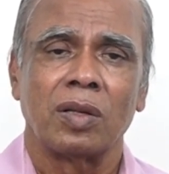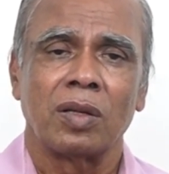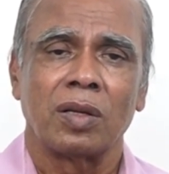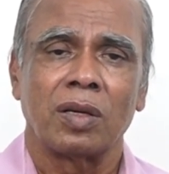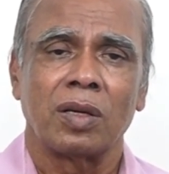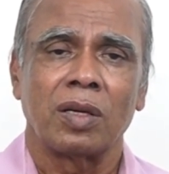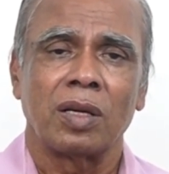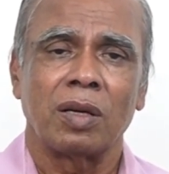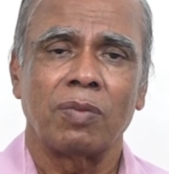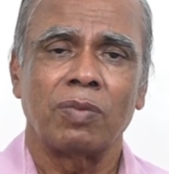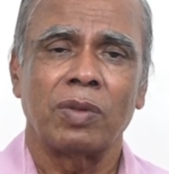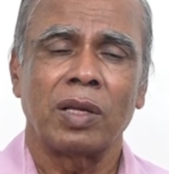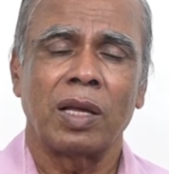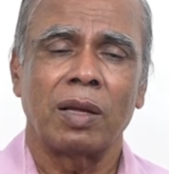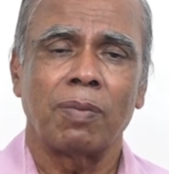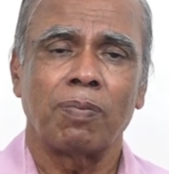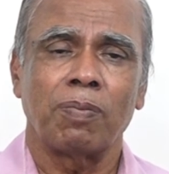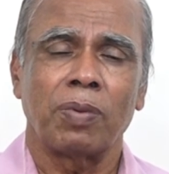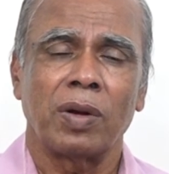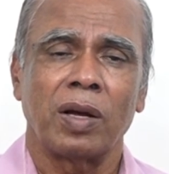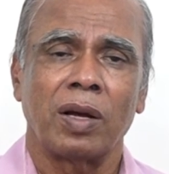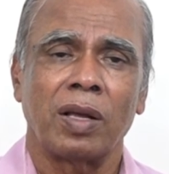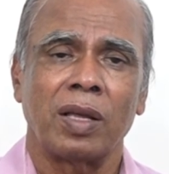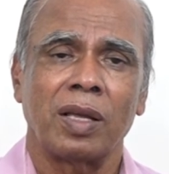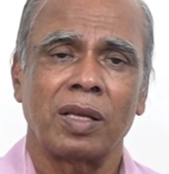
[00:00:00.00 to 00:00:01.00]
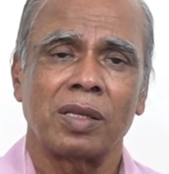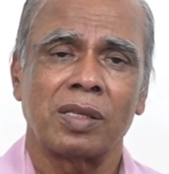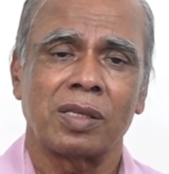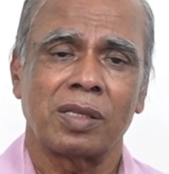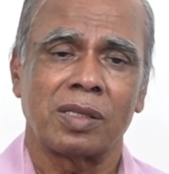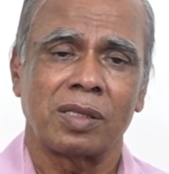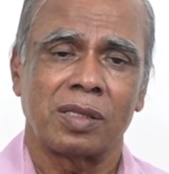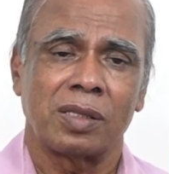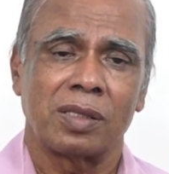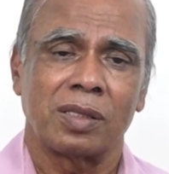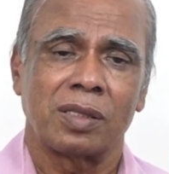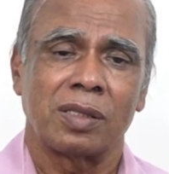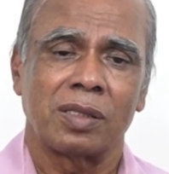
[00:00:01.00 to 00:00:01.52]
keep the
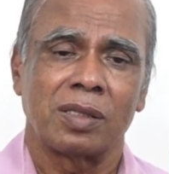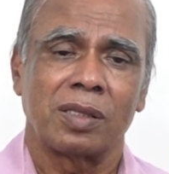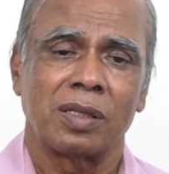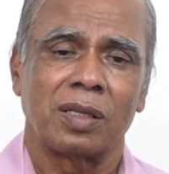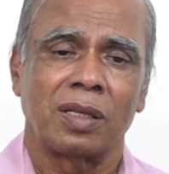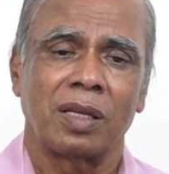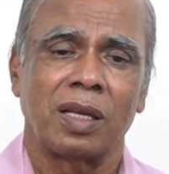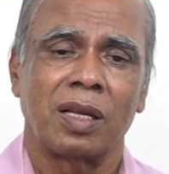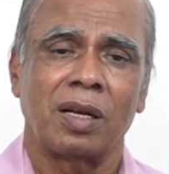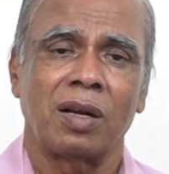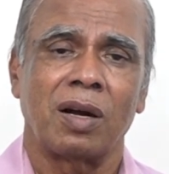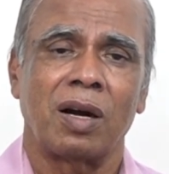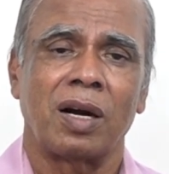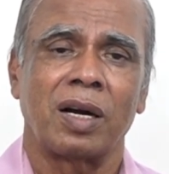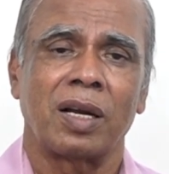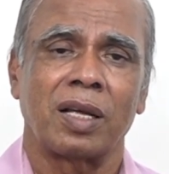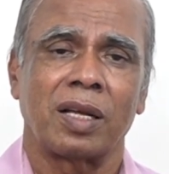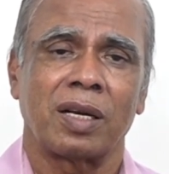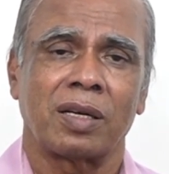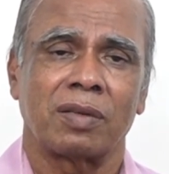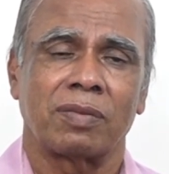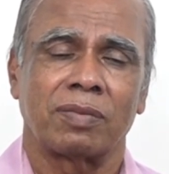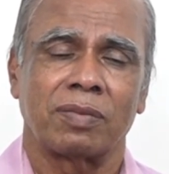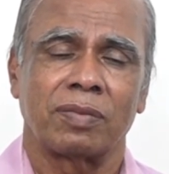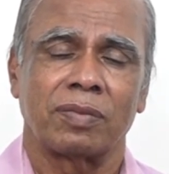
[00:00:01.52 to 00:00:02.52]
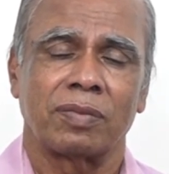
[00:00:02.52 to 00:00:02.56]
employees in order.